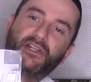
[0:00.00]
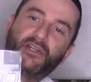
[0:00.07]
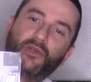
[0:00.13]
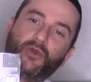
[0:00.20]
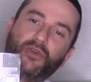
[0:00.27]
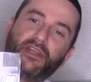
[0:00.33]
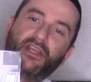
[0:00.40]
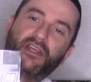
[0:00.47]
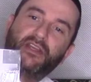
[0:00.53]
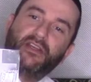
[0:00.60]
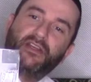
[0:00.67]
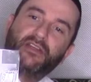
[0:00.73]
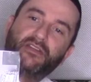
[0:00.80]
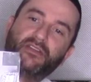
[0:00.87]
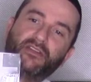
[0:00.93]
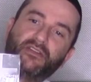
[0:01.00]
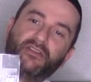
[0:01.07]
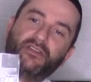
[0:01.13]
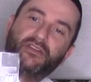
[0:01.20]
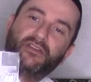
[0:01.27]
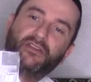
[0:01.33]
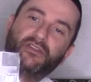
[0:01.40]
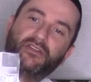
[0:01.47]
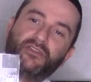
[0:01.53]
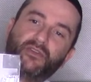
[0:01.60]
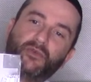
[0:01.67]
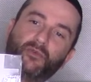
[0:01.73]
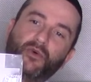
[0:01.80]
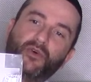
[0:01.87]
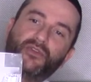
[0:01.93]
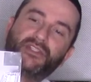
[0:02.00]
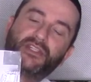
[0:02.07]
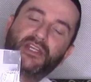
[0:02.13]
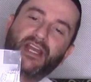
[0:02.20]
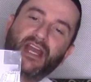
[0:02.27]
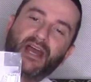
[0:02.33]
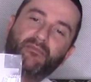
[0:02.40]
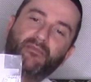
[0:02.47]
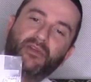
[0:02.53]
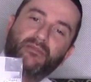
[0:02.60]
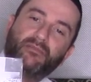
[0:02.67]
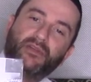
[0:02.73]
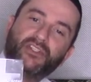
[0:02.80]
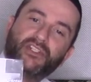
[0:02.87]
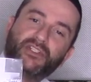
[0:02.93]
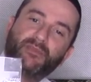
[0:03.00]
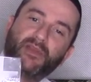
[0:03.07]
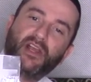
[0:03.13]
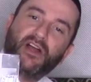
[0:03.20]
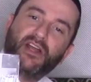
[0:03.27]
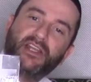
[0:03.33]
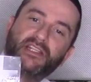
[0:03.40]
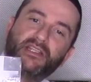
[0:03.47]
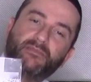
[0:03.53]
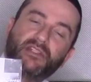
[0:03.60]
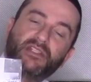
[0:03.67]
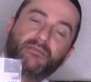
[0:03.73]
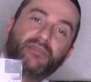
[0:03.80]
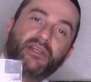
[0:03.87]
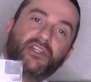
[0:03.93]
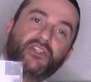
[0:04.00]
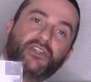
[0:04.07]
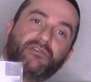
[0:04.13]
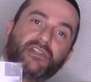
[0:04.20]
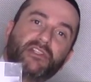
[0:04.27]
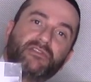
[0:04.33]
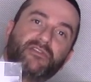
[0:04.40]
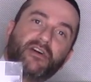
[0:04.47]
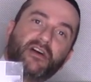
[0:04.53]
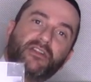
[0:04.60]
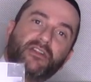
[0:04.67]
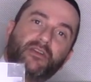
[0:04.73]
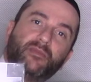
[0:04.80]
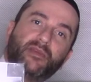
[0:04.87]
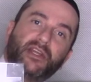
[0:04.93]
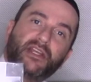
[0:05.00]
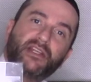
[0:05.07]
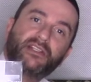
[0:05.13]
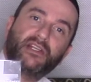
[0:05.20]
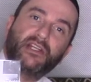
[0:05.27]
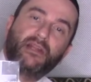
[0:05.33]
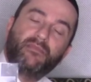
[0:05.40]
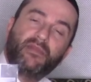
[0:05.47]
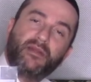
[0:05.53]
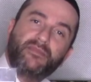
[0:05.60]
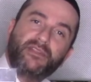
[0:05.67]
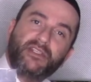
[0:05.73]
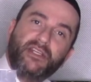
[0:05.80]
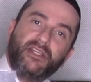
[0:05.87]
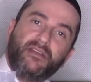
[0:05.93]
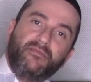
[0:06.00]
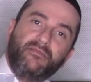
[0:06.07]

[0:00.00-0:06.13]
looking towards the camera, but just behind him is a picture of his father, Rabbi Yechezkel Abramsky.